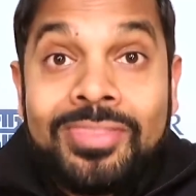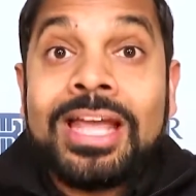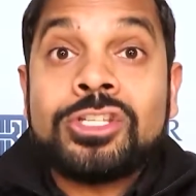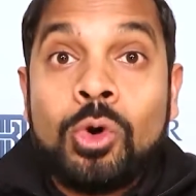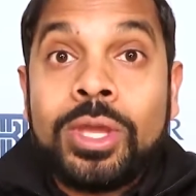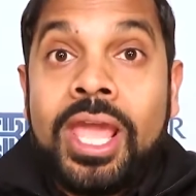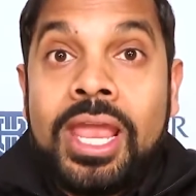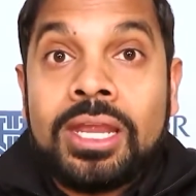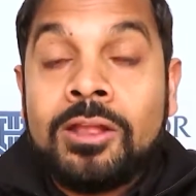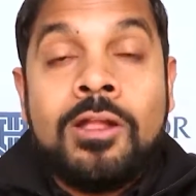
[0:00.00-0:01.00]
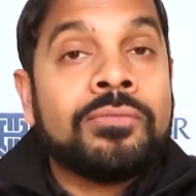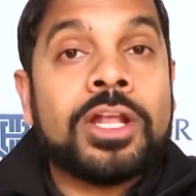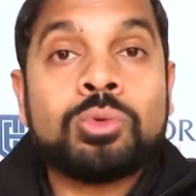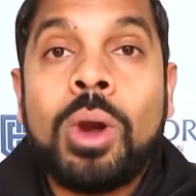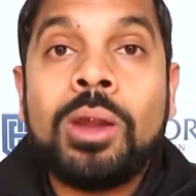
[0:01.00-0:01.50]
And that's okay.
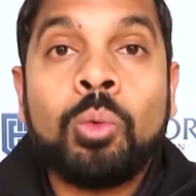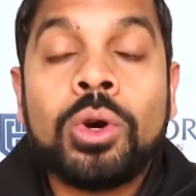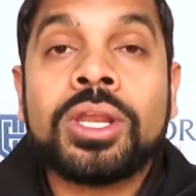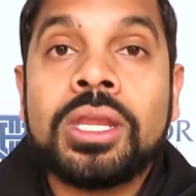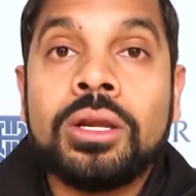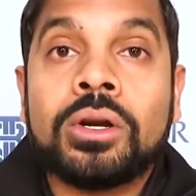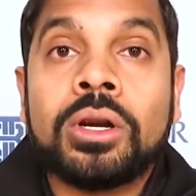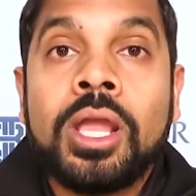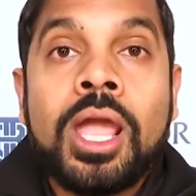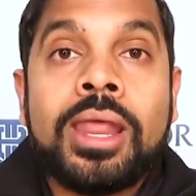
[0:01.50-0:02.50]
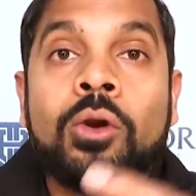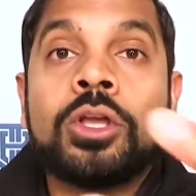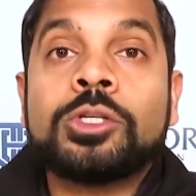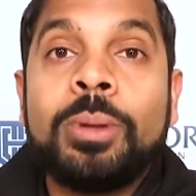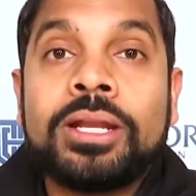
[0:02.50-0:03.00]
That's why we're here. And I
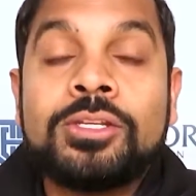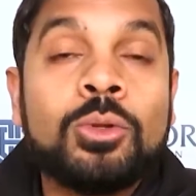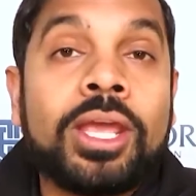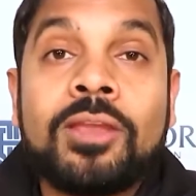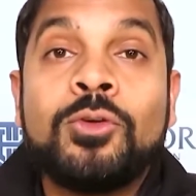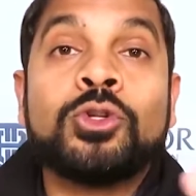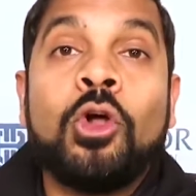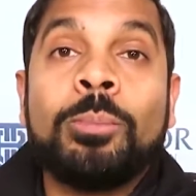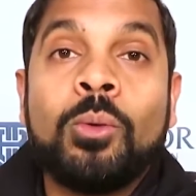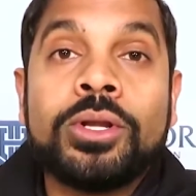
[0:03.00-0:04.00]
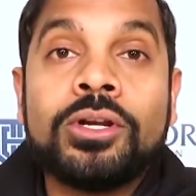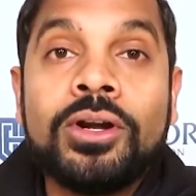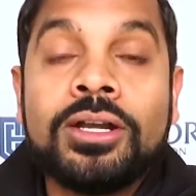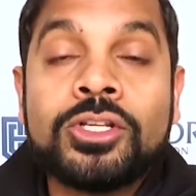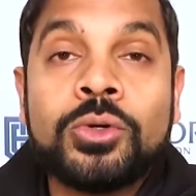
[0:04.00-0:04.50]
don't expect you, like if you told me what
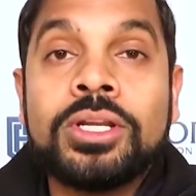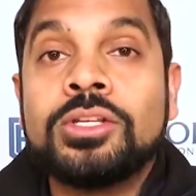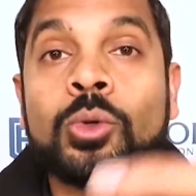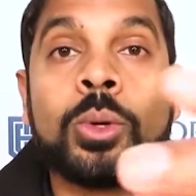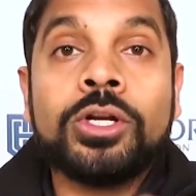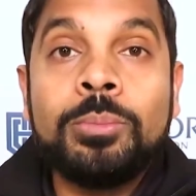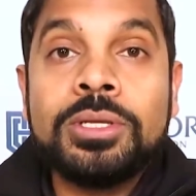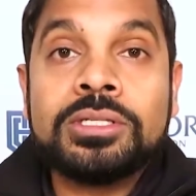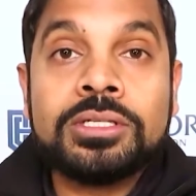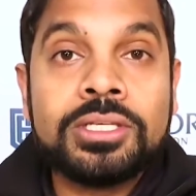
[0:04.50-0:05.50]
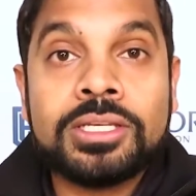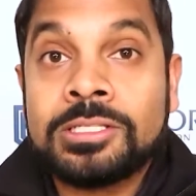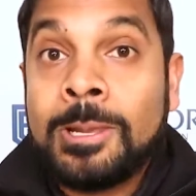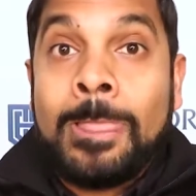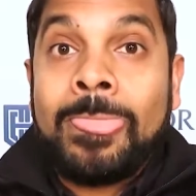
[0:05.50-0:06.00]
your industry is or what your business
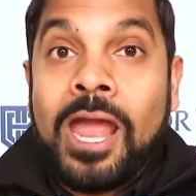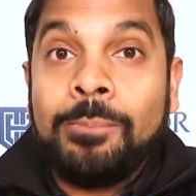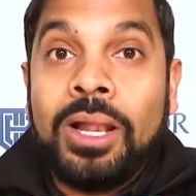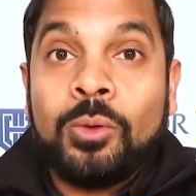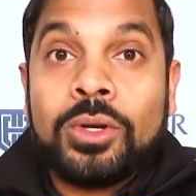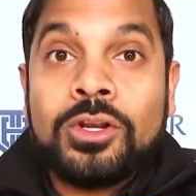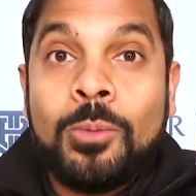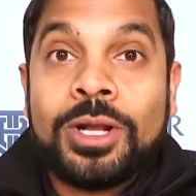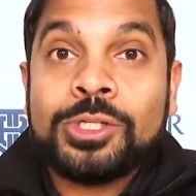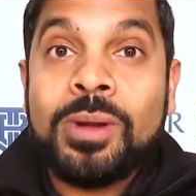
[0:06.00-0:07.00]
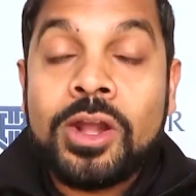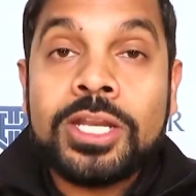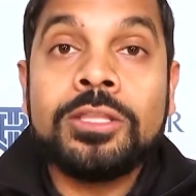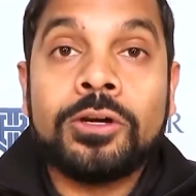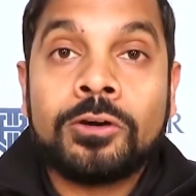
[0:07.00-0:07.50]
is, I probably wouldn't know much about
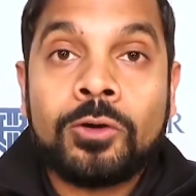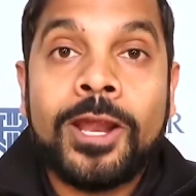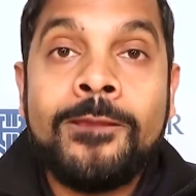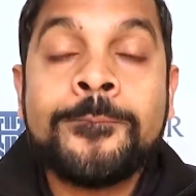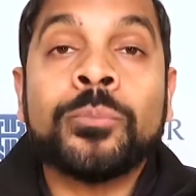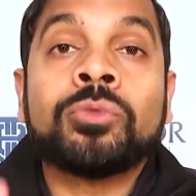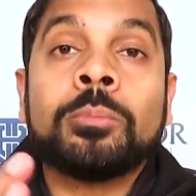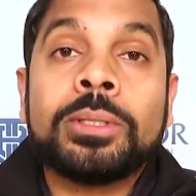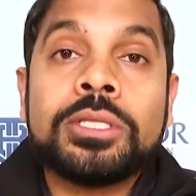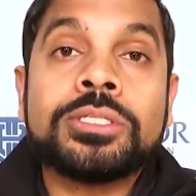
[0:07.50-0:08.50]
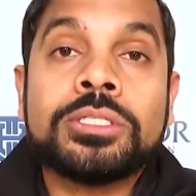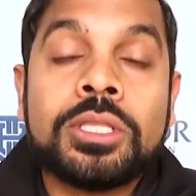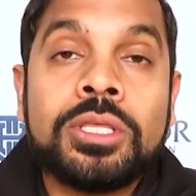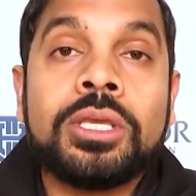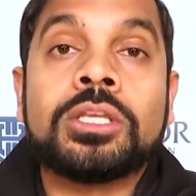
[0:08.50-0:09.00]
it either, right? But this
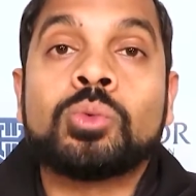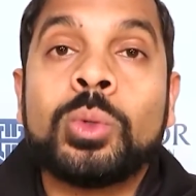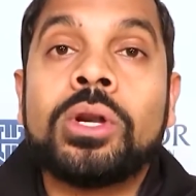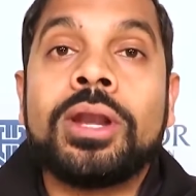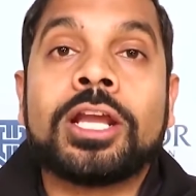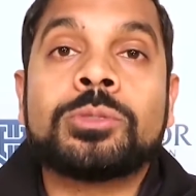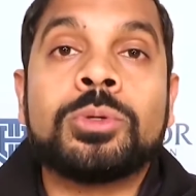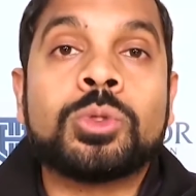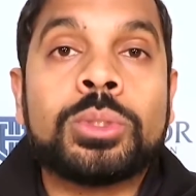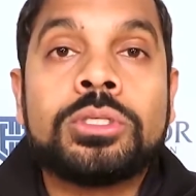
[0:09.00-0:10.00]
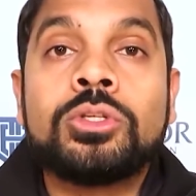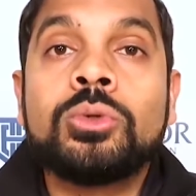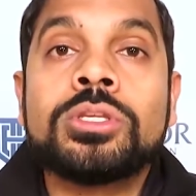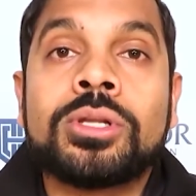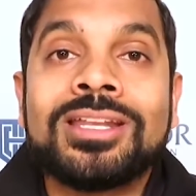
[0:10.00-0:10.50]
is the thing, is we are experts. We
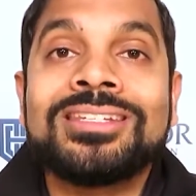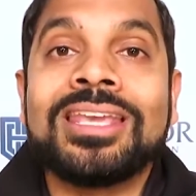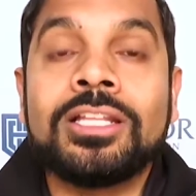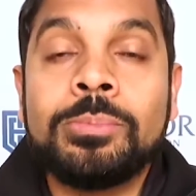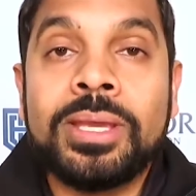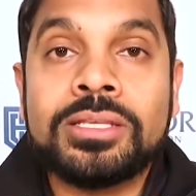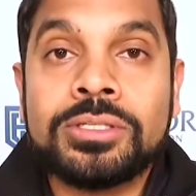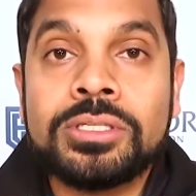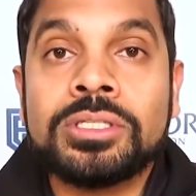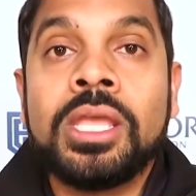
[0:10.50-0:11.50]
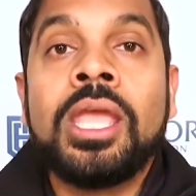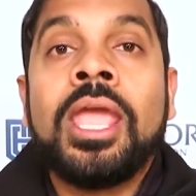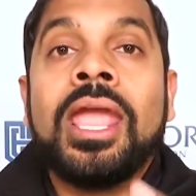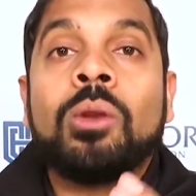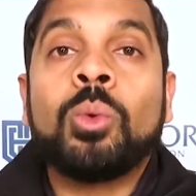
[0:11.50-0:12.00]
do this on a daily basis,
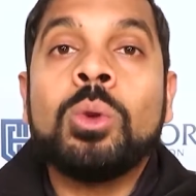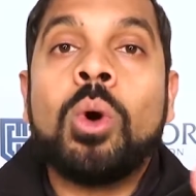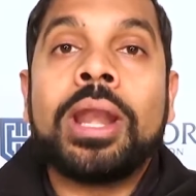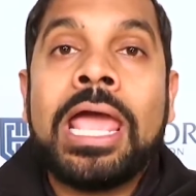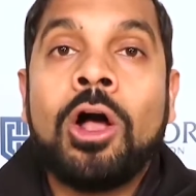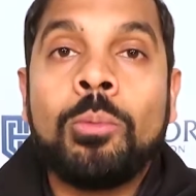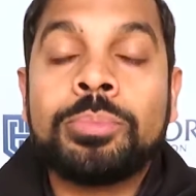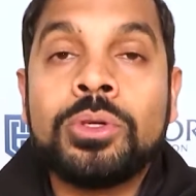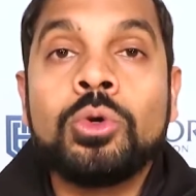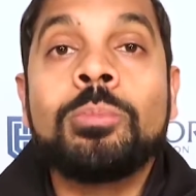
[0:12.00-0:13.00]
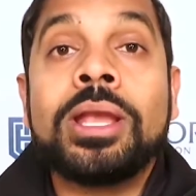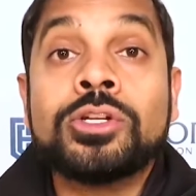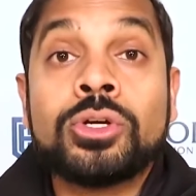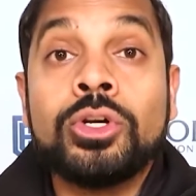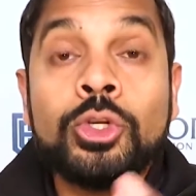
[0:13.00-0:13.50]
and we want to help you
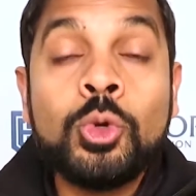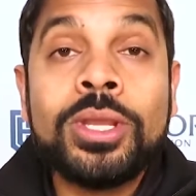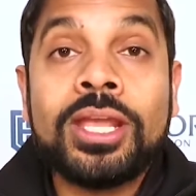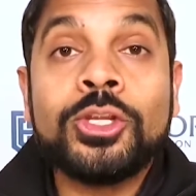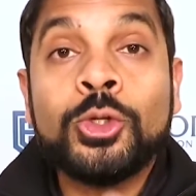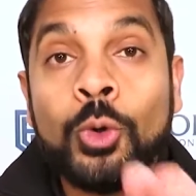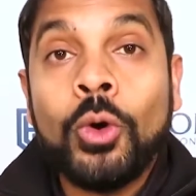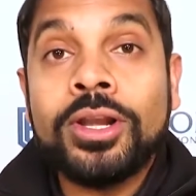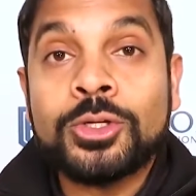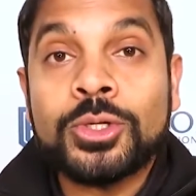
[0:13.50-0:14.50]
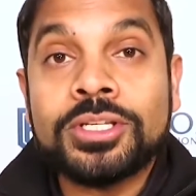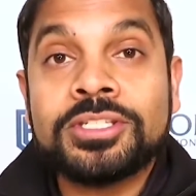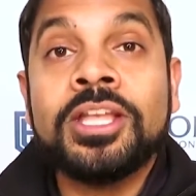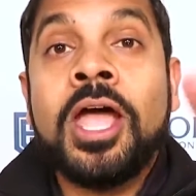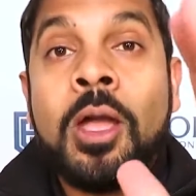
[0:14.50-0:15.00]
make sure you get your
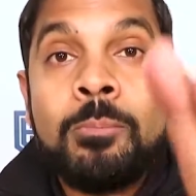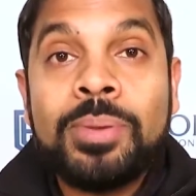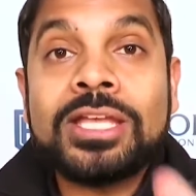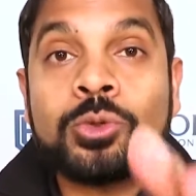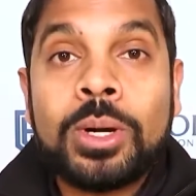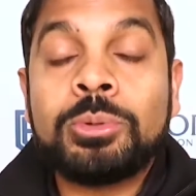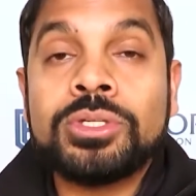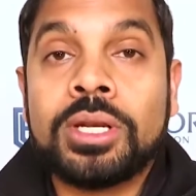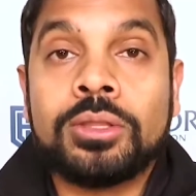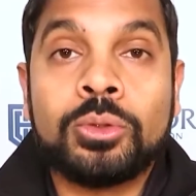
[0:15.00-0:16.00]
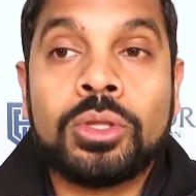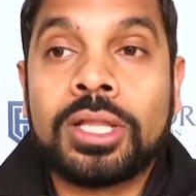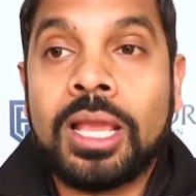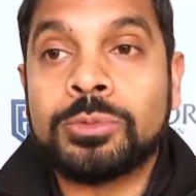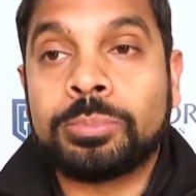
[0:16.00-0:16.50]
interests best represented through
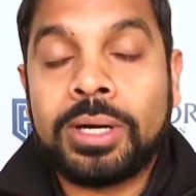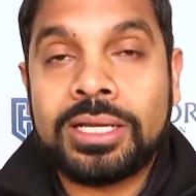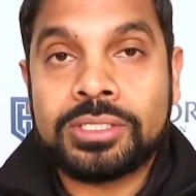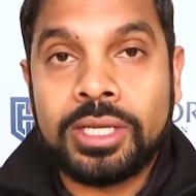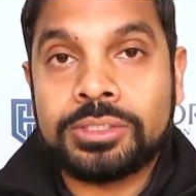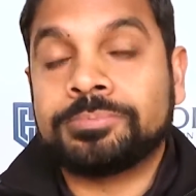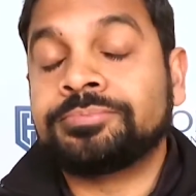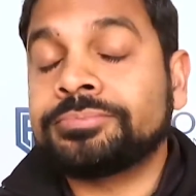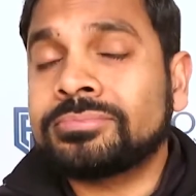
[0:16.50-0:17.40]
the claims process.